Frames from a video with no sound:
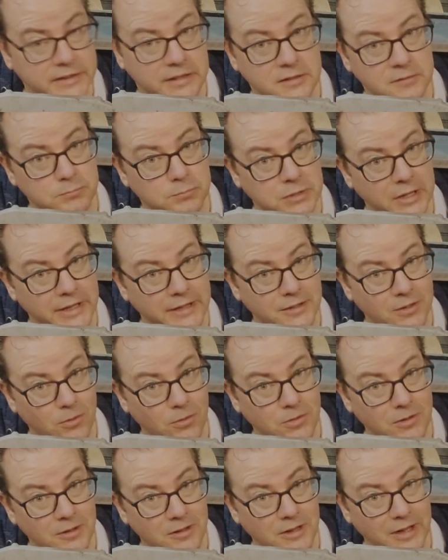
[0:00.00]
did try
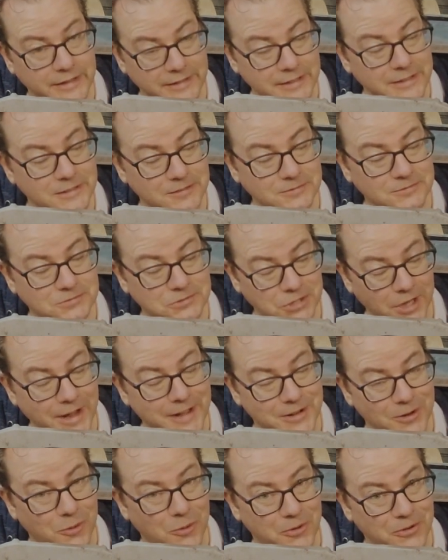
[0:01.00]

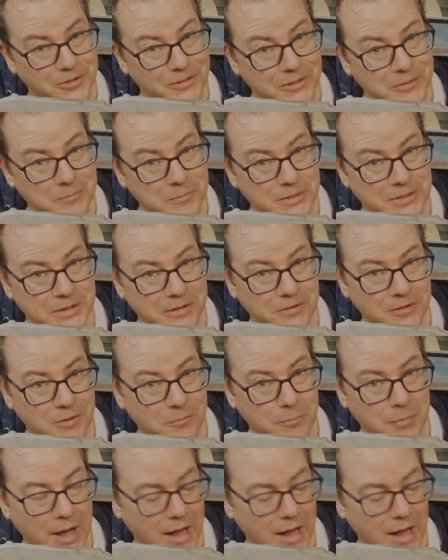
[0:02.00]
to order them, but they're on